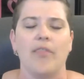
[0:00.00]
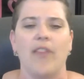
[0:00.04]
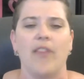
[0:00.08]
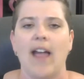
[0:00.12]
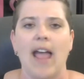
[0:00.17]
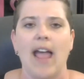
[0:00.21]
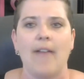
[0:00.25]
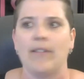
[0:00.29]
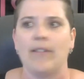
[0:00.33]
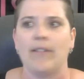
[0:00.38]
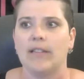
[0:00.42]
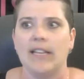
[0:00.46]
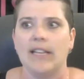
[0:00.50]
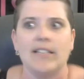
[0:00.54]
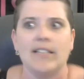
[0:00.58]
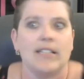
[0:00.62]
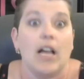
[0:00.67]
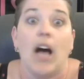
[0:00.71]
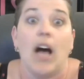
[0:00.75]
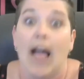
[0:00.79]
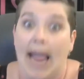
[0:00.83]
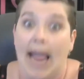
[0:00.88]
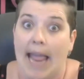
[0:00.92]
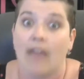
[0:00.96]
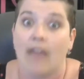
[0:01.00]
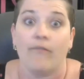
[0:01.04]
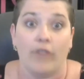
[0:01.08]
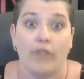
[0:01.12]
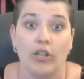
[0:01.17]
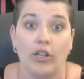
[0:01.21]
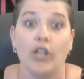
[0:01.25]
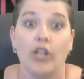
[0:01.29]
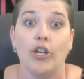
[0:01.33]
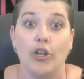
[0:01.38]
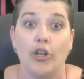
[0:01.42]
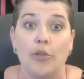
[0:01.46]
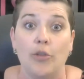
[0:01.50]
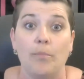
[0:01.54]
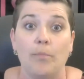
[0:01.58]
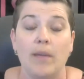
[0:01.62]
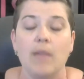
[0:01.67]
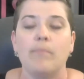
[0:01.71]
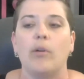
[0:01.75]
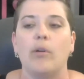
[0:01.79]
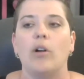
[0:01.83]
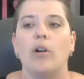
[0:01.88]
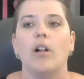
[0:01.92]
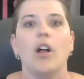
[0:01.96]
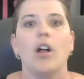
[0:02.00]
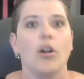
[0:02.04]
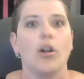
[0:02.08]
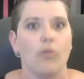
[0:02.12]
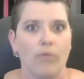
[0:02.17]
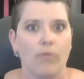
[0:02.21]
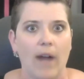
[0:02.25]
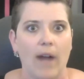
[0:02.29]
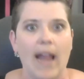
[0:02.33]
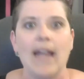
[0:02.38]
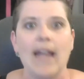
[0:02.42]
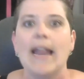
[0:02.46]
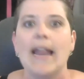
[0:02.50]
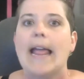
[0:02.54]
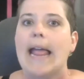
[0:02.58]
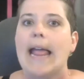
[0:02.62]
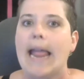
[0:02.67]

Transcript: I have at least a handful of new people, right?